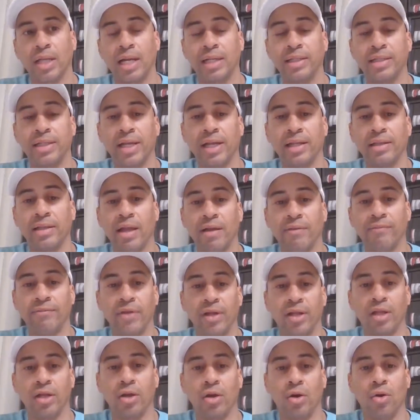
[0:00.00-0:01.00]
I did that
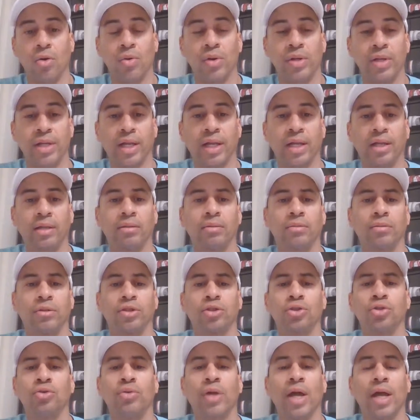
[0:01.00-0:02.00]
video, and then
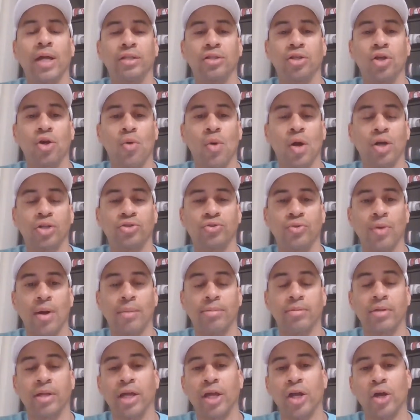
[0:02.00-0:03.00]
2 days ago, I
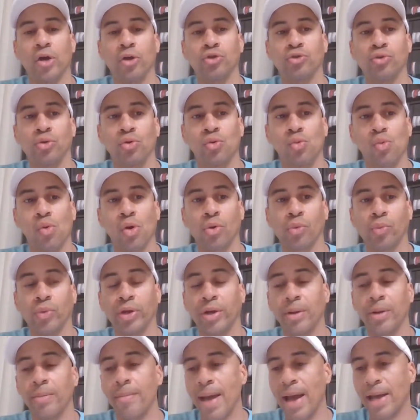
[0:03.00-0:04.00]
dropped the Air Jordan 1
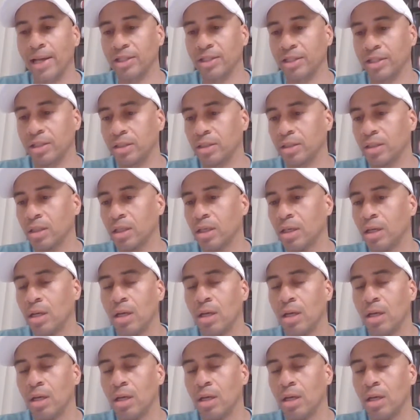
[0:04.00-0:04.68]
Reimagines.